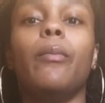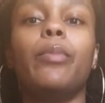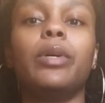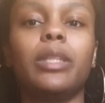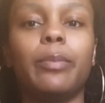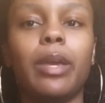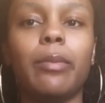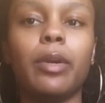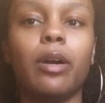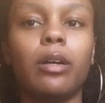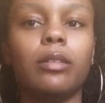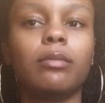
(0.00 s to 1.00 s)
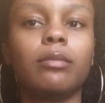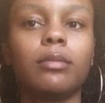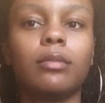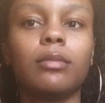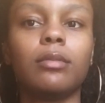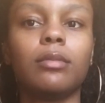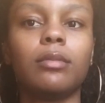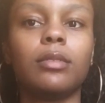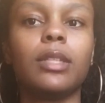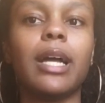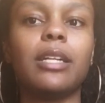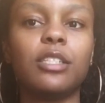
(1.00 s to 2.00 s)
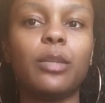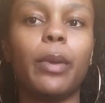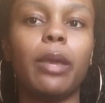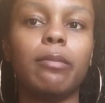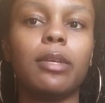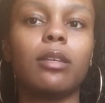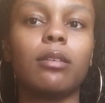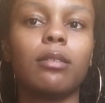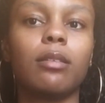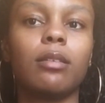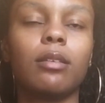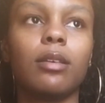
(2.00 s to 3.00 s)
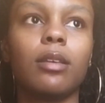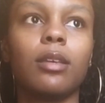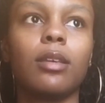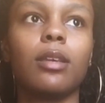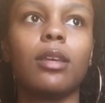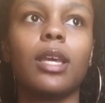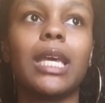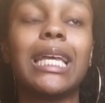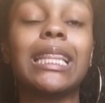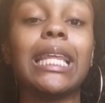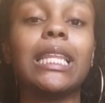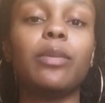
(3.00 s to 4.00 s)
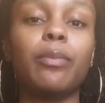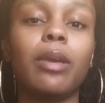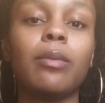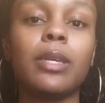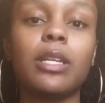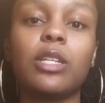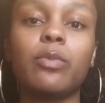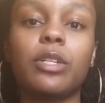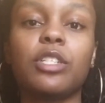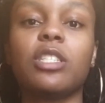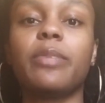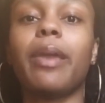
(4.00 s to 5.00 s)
put the baby on. Latch the baby. Let the baby eat as much as the